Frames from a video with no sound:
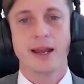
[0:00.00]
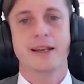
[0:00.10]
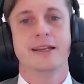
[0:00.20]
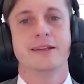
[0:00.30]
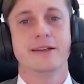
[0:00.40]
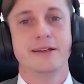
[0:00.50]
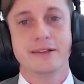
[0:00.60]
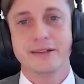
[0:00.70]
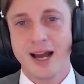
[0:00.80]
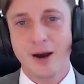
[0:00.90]
And then
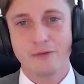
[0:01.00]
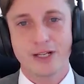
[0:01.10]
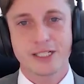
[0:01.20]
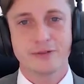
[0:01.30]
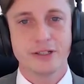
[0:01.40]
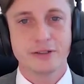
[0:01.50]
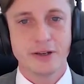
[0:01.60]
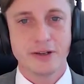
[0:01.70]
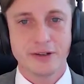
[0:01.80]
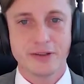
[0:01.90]
now
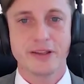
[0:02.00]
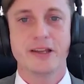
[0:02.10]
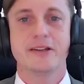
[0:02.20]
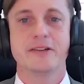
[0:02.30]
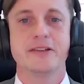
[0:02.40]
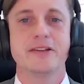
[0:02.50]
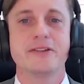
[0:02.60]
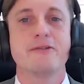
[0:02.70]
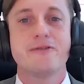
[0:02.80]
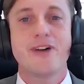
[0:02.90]
effectively,
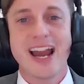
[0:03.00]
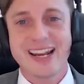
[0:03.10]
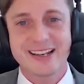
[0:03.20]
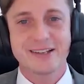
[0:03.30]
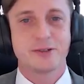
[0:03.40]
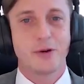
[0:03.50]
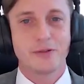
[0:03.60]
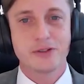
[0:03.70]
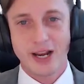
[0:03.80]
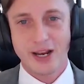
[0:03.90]
the final sort
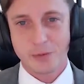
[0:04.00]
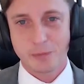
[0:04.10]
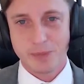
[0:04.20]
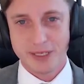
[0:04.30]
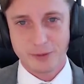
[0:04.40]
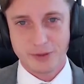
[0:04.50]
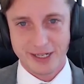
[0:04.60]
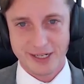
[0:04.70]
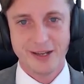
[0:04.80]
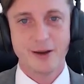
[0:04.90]
of challenge would be to
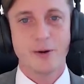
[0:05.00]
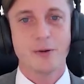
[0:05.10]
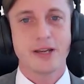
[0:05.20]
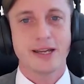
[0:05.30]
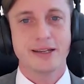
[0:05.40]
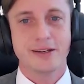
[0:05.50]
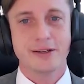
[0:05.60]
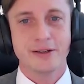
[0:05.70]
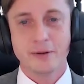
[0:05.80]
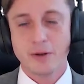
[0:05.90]
say,
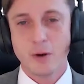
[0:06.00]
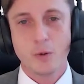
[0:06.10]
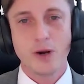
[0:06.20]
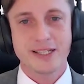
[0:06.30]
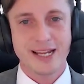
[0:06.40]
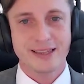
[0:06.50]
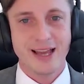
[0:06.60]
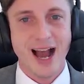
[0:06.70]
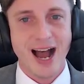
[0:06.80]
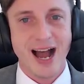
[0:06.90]
okay, who has had
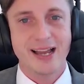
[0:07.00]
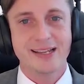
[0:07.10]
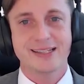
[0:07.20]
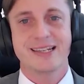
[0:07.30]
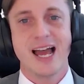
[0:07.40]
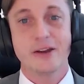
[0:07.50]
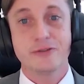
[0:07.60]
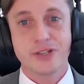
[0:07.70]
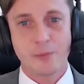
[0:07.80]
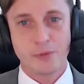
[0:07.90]
the highest
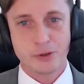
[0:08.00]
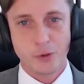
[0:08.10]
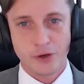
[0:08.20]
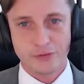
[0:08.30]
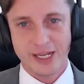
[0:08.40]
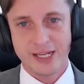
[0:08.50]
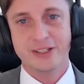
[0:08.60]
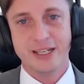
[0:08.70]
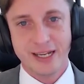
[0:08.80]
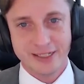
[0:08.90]
lifetime return of
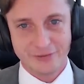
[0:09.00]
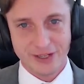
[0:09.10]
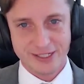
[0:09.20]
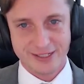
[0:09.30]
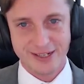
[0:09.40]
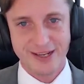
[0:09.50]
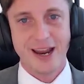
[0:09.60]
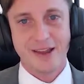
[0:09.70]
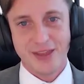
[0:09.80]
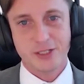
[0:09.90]
any investor?
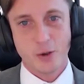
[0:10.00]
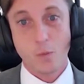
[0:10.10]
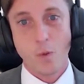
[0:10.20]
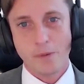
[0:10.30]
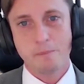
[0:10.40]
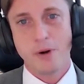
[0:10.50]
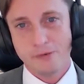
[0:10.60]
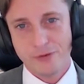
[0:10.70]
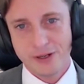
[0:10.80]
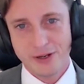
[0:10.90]
And that's Warren
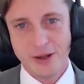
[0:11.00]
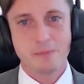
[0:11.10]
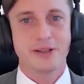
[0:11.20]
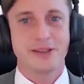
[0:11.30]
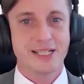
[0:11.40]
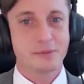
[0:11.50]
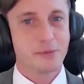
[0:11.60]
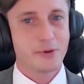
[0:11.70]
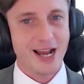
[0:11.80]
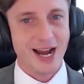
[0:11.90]
Buffett, but that's
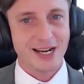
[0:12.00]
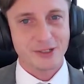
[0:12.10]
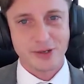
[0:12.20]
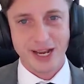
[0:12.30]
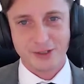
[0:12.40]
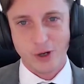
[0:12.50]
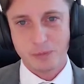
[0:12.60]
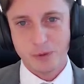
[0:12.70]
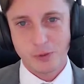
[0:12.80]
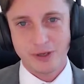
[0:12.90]
pretty hard to catch
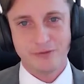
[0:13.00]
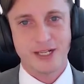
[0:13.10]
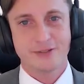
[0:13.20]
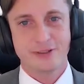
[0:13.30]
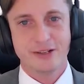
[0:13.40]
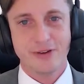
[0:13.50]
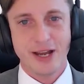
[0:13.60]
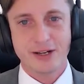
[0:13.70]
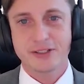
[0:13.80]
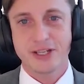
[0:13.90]
up to. Effectively, if
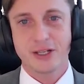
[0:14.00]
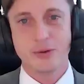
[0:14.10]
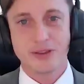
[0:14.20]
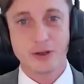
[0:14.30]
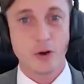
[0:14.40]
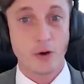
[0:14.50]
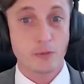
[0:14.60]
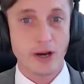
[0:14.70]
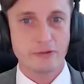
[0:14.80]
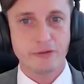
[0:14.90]
I continue at the
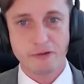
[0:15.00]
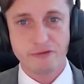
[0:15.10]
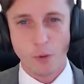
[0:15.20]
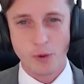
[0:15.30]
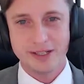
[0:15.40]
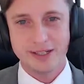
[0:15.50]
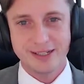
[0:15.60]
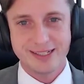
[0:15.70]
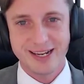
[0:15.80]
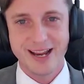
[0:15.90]
current rate for 40
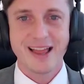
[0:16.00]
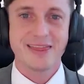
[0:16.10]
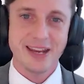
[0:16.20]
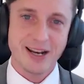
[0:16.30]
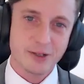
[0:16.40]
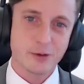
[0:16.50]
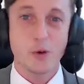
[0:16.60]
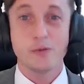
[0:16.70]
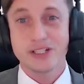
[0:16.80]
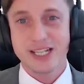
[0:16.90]
years, then I should
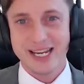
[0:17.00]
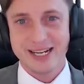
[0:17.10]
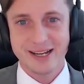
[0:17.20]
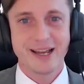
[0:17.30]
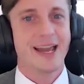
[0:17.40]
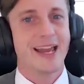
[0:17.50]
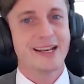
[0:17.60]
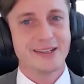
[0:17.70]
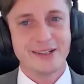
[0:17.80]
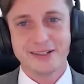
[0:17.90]
overtake.
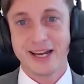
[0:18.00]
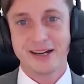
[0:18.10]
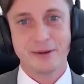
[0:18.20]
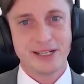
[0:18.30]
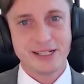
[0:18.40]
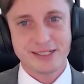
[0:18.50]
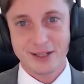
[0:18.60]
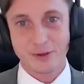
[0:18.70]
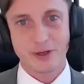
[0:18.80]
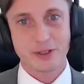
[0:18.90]
And yeah, I mean, he's
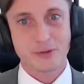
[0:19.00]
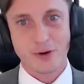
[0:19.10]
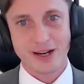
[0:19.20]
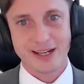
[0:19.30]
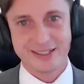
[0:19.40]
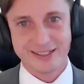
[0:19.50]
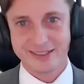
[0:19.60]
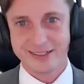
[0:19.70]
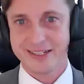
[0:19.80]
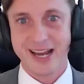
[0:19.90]
still going strong at
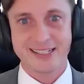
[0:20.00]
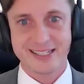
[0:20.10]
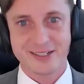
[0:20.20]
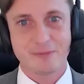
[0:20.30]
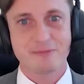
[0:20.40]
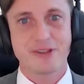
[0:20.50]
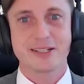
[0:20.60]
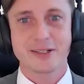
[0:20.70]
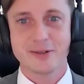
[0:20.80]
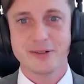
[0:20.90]
90 something.
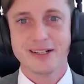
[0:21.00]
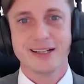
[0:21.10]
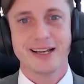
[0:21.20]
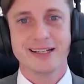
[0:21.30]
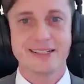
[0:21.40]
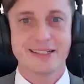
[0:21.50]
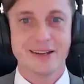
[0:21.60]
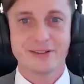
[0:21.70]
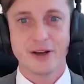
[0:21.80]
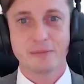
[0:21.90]
So yeah, he's
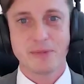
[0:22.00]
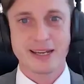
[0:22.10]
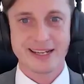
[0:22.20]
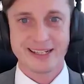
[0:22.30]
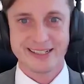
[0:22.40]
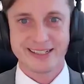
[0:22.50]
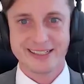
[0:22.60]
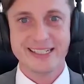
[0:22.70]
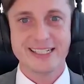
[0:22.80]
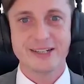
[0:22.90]
definitely not making it
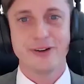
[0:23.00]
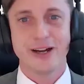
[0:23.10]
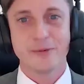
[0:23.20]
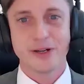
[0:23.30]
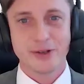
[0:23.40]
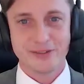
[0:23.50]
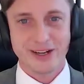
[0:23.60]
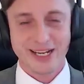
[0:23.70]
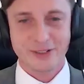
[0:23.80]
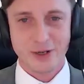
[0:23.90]
easy for anyone to ever
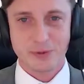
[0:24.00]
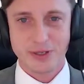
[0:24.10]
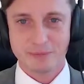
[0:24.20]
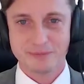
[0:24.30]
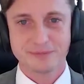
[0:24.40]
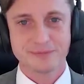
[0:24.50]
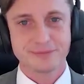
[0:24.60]
catch up to him.